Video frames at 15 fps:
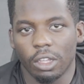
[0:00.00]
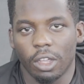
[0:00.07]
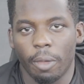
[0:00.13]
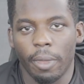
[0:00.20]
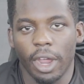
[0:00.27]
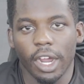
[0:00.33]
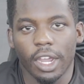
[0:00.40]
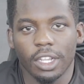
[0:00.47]

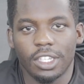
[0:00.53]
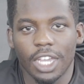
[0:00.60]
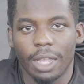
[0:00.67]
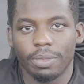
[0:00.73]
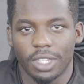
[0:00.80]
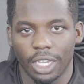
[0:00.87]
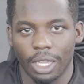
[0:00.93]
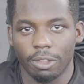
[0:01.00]
American
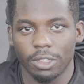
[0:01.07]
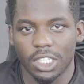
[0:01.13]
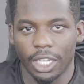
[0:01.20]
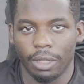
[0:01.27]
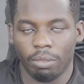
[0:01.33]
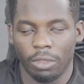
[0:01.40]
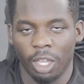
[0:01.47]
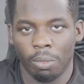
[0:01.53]
top team,
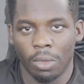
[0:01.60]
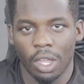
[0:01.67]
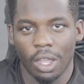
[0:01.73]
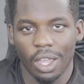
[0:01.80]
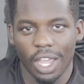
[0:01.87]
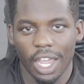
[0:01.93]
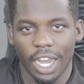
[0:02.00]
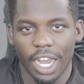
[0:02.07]
Team
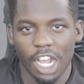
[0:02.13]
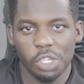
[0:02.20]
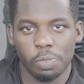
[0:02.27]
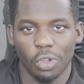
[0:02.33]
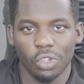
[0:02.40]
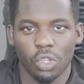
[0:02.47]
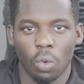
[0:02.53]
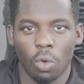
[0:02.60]
Lima, and I
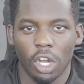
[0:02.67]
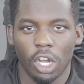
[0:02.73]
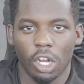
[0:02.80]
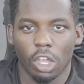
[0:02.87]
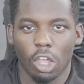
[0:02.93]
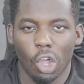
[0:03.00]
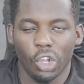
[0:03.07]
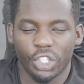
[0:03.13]
spoke to one
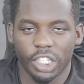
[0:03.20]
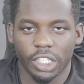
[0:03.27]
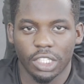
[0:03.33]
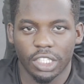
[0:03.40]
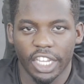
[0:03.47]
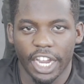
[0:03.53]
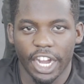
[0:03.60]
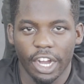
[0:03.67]
of the
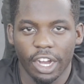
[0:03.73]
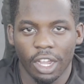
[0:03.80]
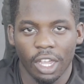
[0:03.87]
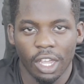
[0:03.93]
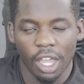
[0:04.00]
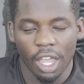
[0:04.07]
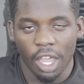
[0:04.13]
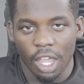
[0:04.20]
coaches there.
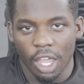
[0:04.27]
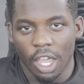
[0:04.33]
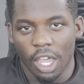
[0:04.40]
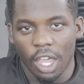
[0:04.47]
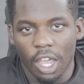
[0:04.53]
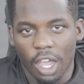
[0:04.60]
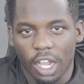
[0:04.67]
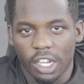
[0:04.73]

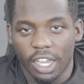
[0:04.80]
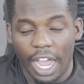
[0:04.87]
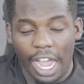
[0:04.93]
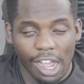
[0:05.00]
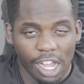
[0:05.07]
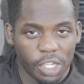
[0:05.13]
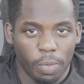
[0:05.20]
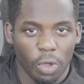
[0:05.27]
The
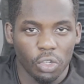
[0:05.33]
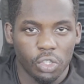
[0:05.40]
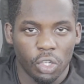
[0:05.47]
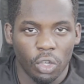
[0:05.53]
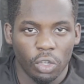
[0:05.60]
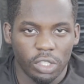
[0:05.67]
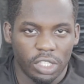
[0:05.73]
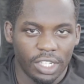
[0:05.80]
guy I spoke
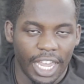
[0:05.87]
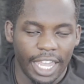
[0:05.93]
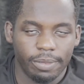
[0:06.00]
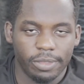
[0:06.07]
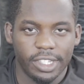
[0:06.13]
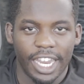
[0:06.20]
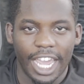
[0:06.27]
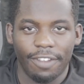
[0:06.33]
to, his
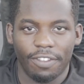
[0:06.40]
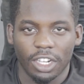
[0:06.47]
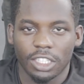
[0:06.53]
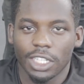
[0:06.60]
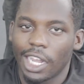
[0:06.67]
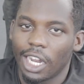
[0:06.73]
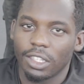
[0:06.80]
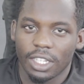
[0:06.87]
name's Devin.
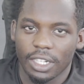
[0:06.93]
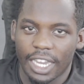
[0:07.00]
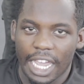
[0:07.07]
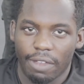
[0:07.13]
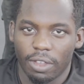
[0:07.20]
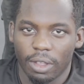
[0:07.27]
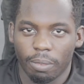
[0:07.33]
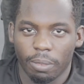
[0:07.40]
Shout out to
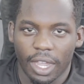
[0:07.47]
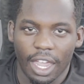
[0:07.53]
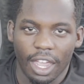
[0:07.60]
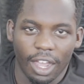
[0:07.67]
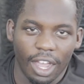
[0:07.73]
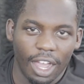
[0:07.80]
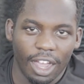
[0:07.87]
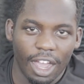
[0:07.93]
Devin,
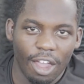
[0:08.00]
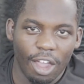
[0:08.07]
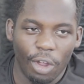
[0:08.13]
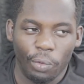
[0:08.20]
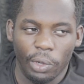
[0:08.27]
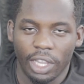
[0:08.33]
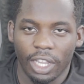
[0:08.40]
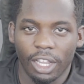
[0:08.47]
man. I
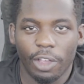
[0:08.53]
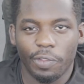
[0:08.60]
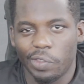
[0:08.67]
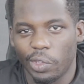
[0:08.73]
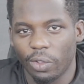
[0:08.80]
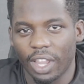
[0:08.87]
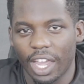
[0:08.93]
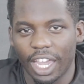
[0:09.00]
really love
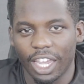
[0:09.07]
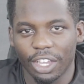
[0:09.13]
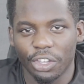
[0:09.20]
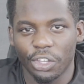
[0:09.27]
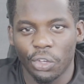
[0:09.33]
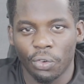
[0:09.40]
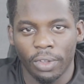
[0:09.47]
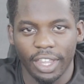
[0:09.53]
you. Like,
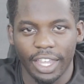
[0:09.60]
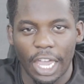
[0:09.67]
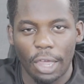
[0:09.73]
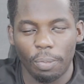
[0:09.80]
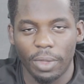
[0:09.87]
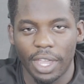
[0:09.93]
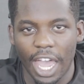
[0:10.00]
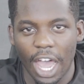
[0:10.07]
you really
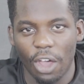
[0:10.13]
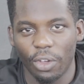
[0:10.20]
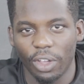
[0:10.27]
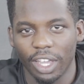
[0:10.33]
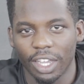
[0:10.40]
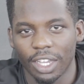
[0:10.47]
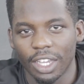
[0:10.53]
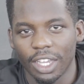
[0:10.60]
helped me out,
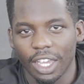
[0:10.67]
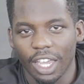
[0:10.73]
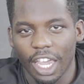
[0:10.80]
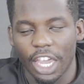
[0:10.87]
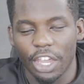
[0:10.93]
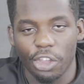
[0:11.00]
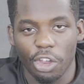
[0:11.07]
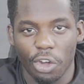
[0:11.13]

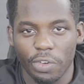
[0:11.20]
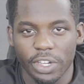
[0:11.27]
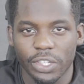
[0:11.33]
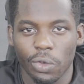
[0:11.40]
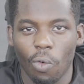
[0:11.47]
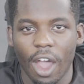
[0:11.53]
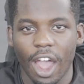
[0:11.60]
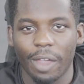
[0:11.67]
and you're a
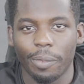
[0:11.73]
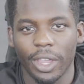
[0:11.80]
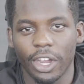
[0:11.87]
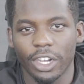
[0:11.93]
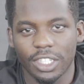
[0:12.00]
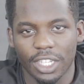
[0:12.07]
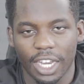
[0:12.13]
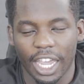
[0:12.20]
reason why I'm
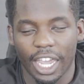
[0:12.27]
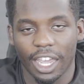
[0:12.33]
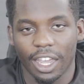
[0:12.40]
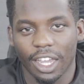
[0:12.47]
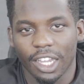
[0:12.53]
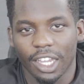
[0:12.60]
here today.